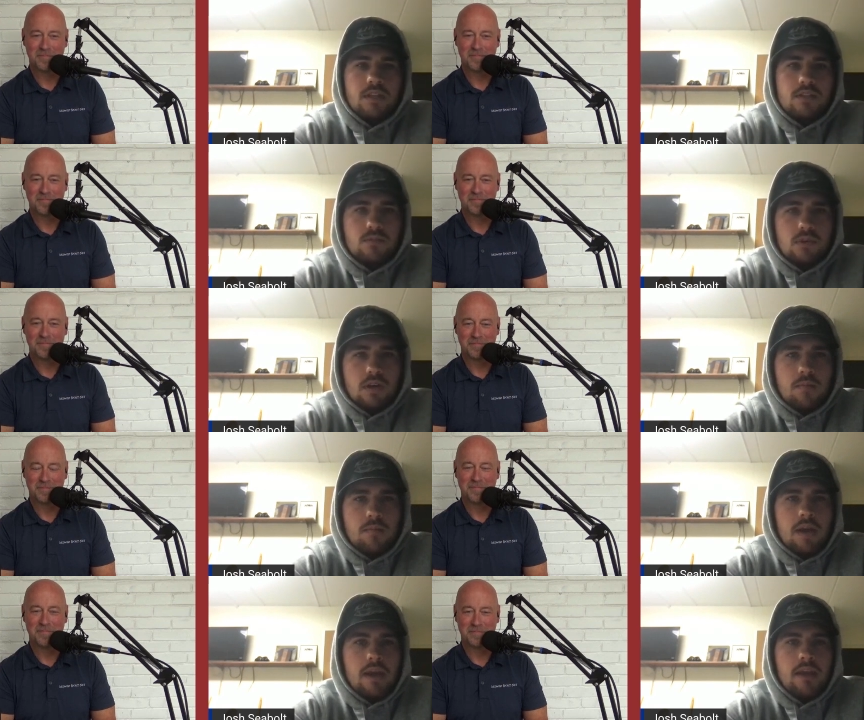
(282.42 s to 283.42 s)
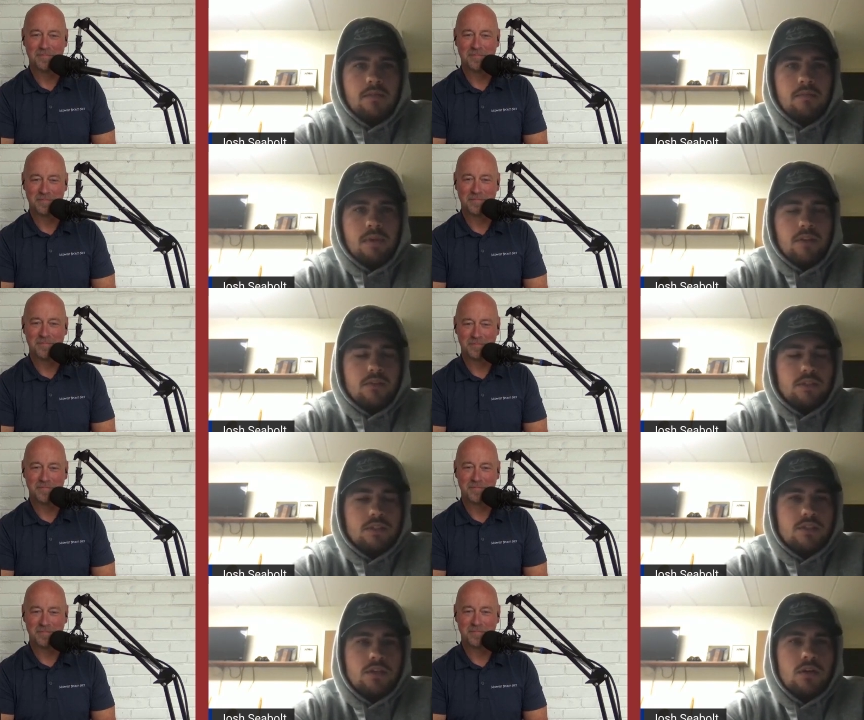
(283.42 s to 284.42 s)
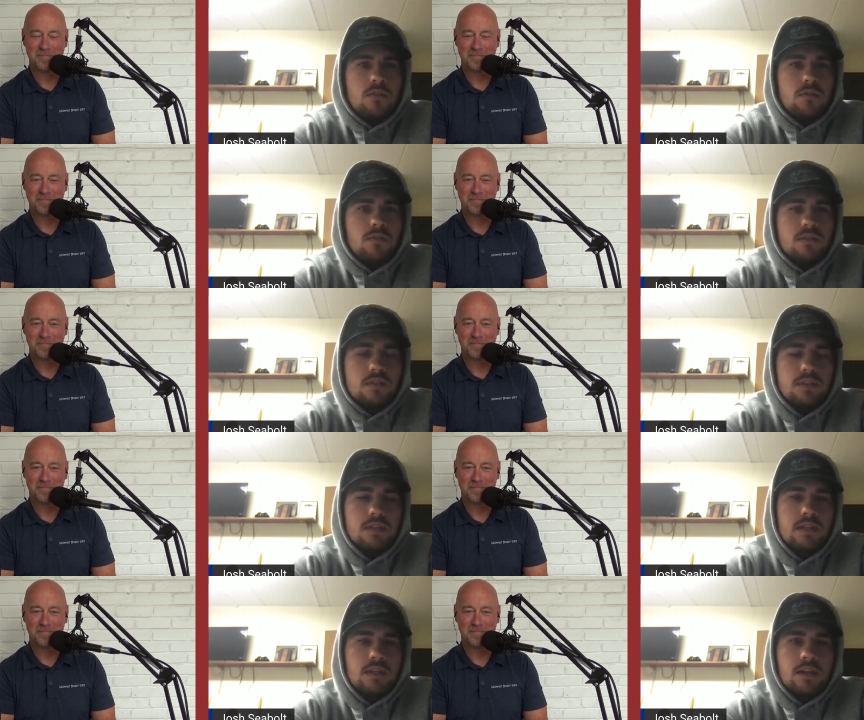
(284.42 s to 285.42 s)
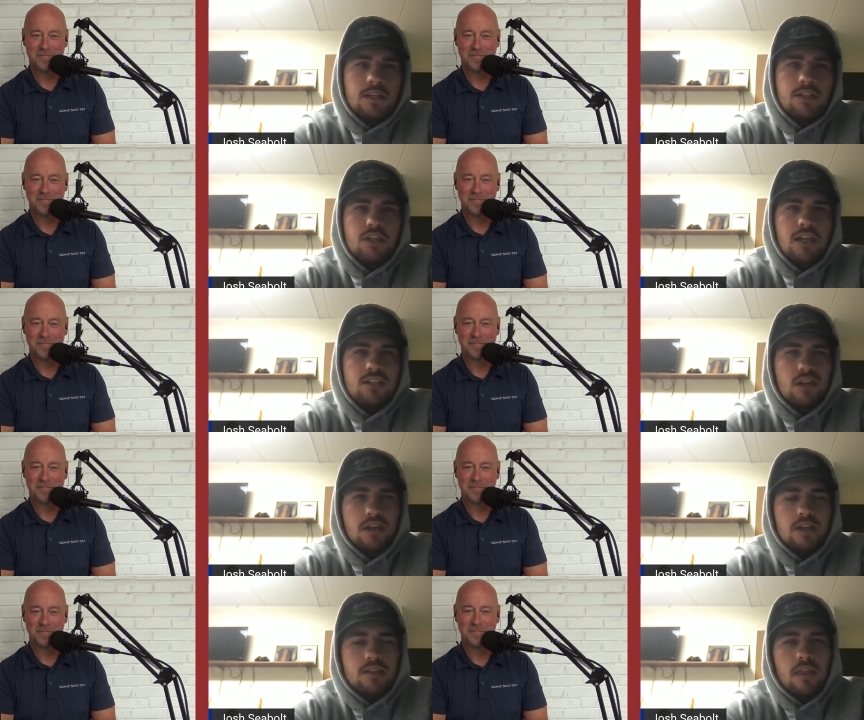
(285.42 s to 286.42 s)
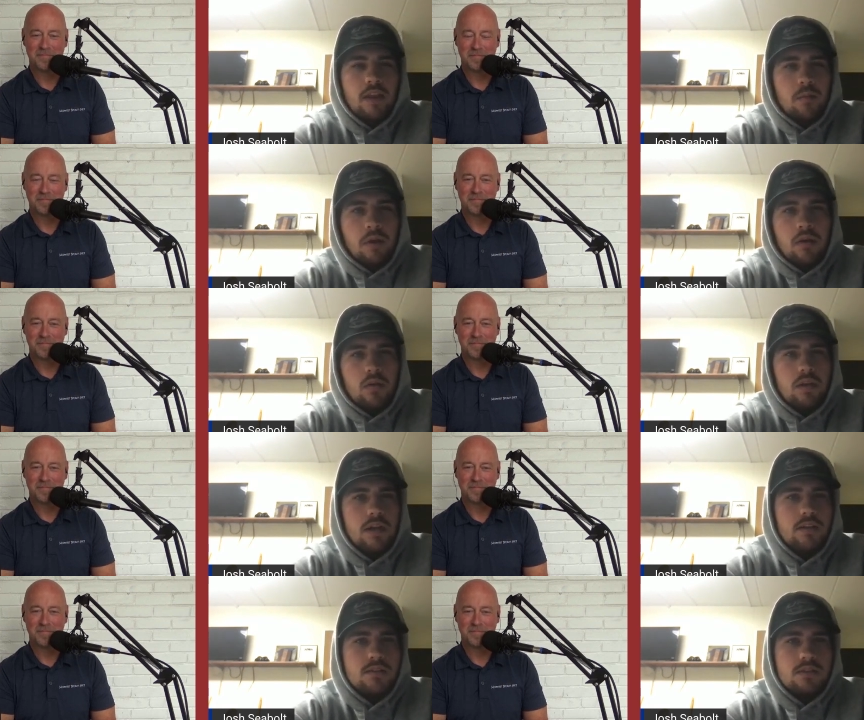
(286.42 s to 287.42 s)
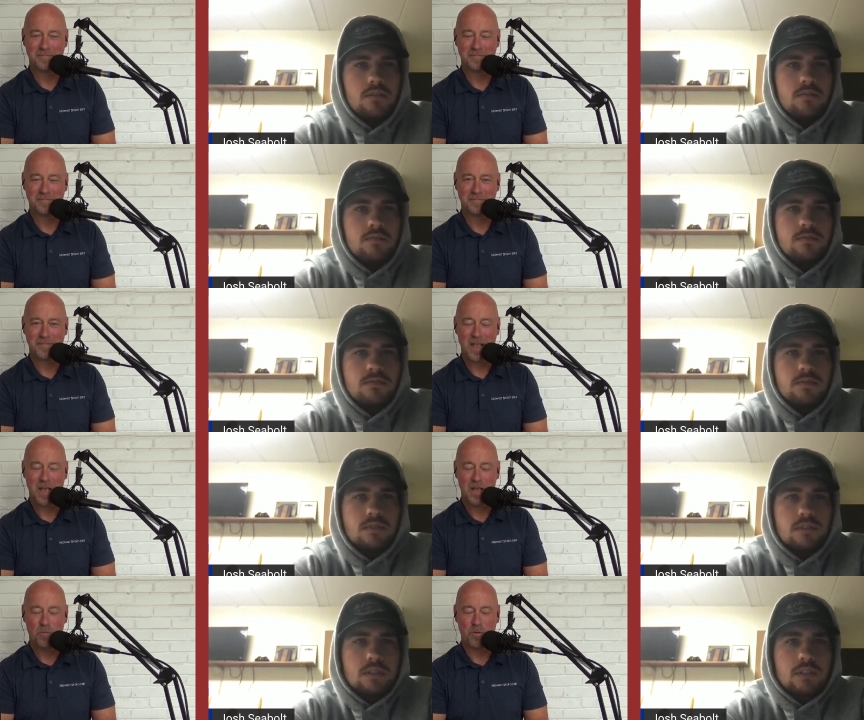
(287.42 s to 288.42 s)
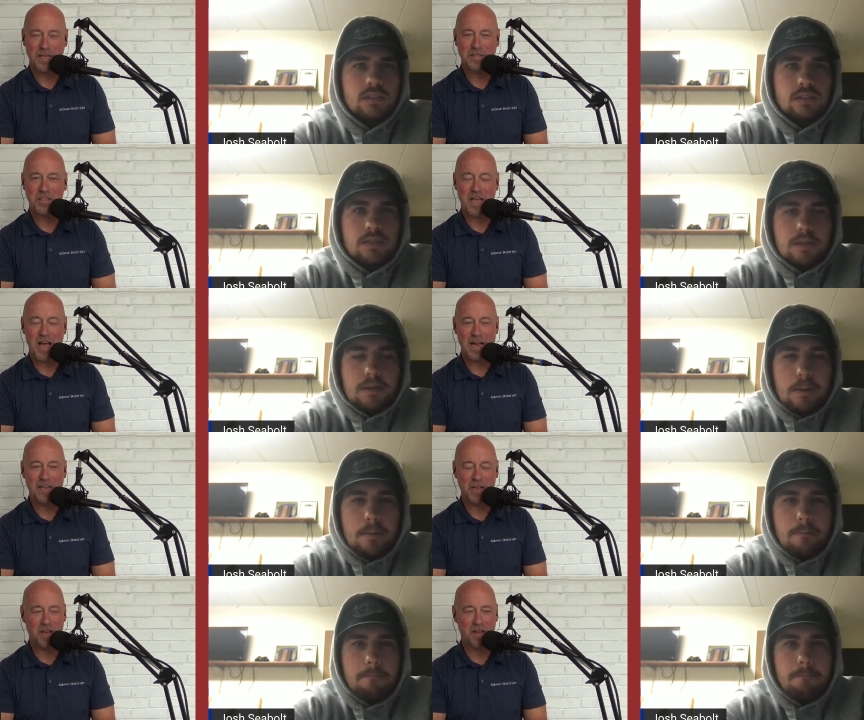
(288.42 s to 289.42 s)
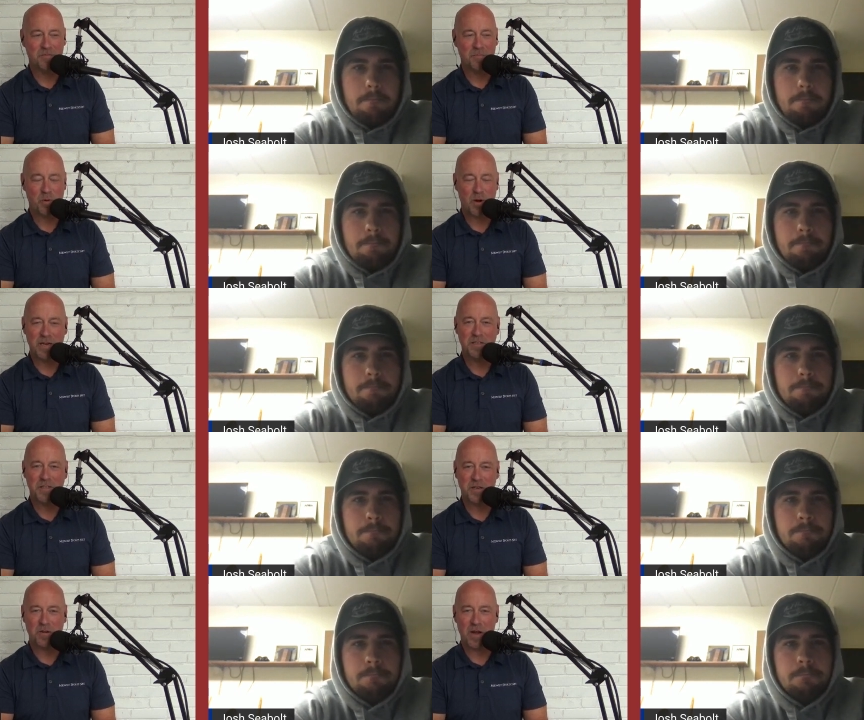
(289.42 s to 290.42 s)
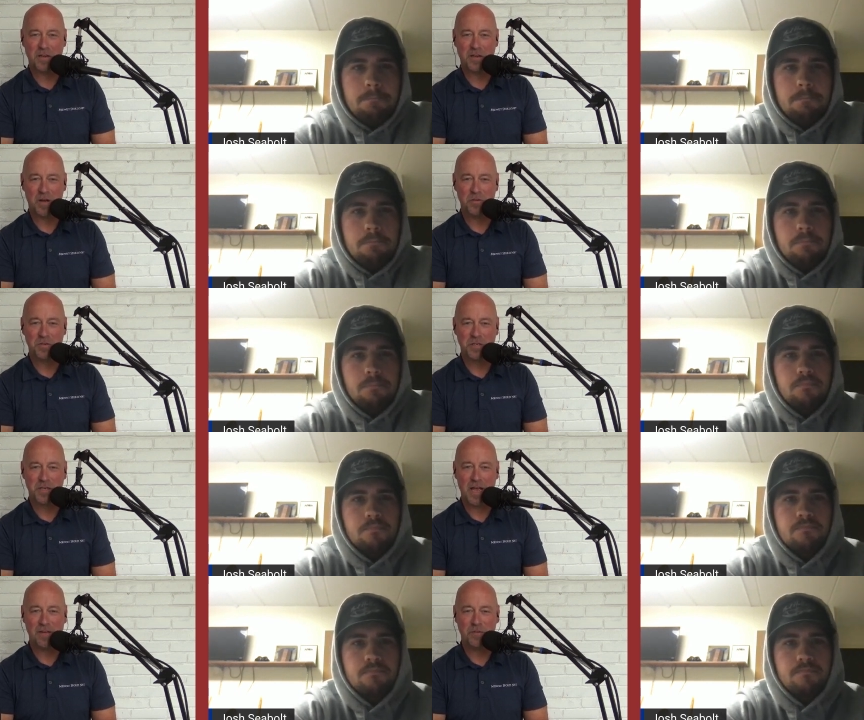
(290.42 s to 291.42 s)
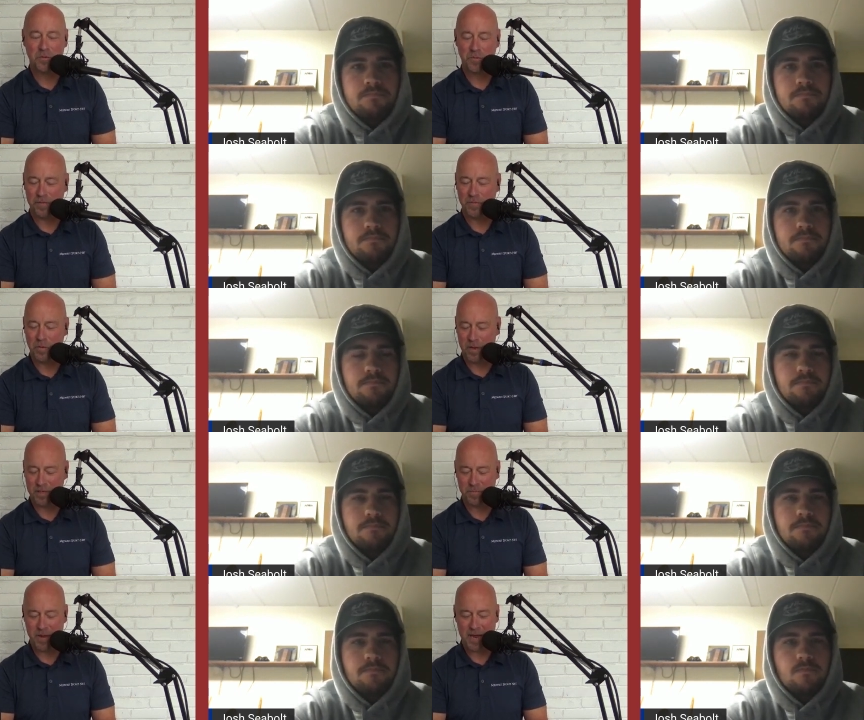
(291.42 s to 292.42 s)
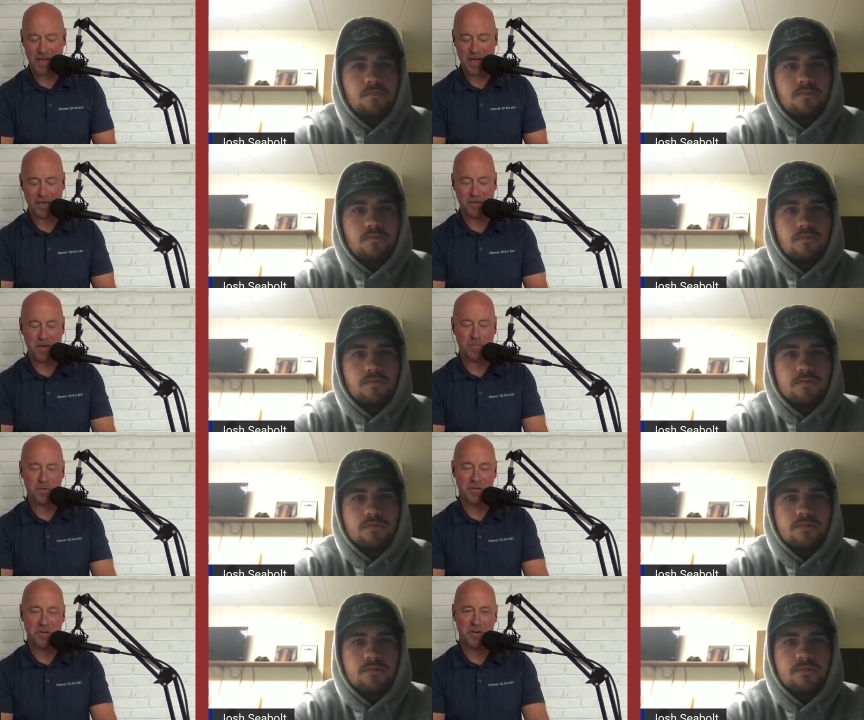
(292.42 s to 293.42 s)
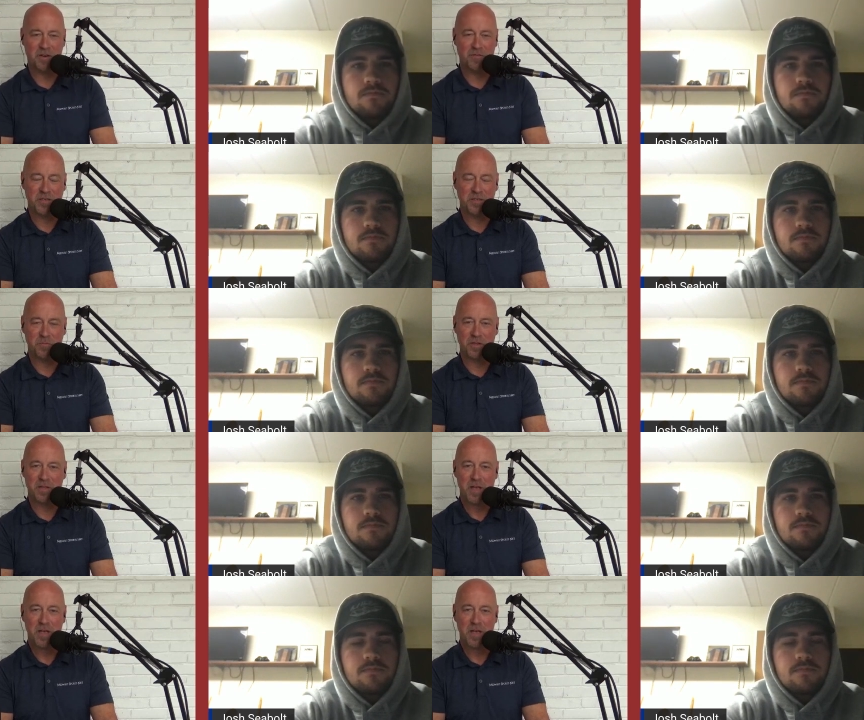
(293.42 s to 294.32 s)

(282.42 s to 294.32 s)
Speaker 1: that's where I'm at mentally. So I just I just try not to think about all that. So.
Speaker 2: Well, that's the kind of praise that your head coach gave you a few months back. I had an opportunity to visit with